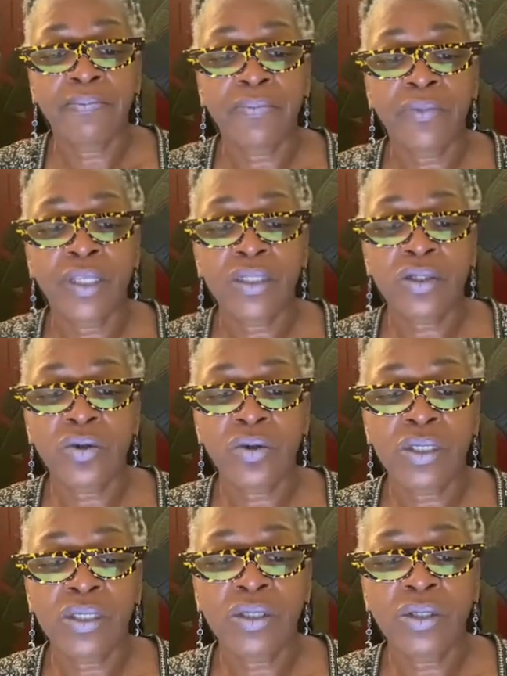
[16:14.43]
let's go
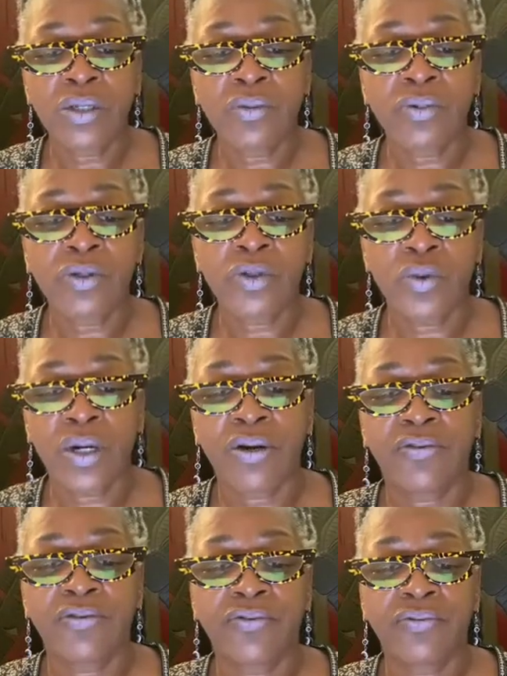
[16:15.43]
on to number
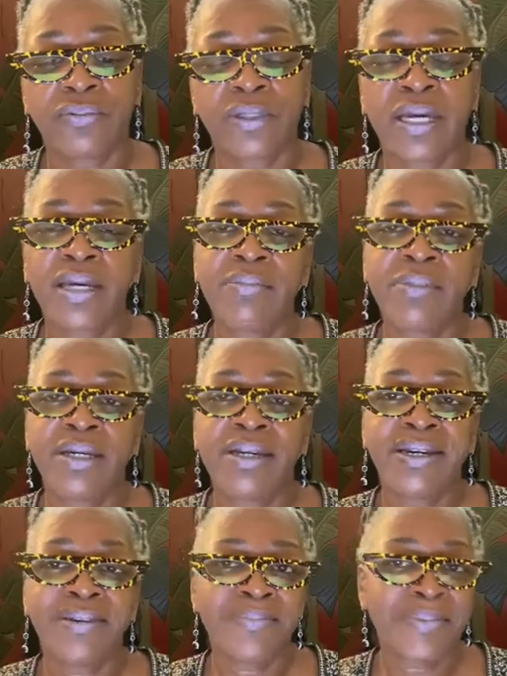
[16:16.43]
12, gaming
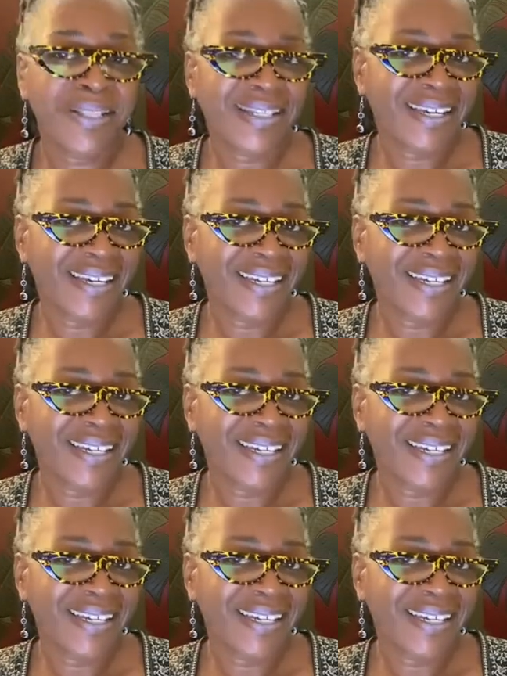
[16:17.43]
and play.